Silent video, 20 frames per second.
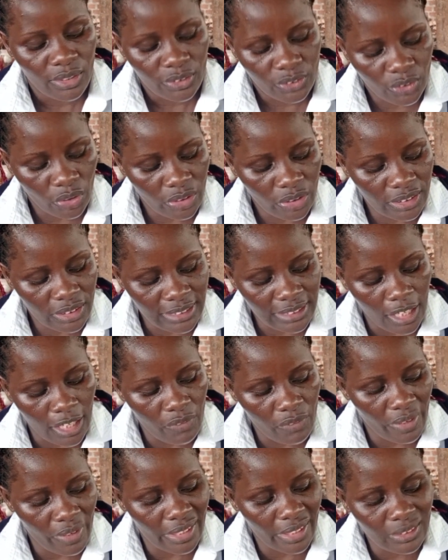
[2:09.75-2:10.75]
So this
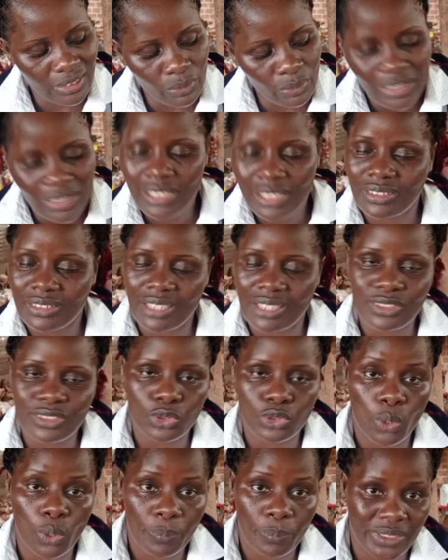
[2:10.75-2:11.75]
aloe vera, it really
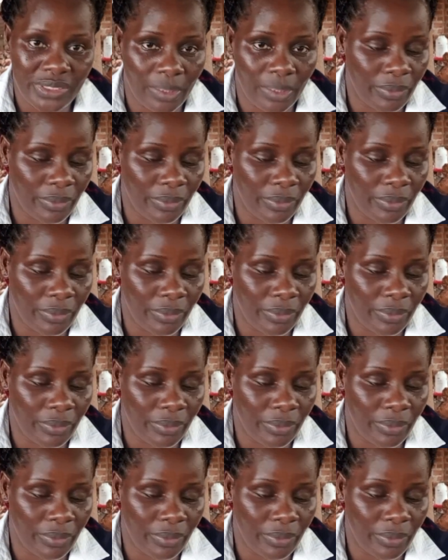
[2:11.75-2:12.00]
tastes so bitter,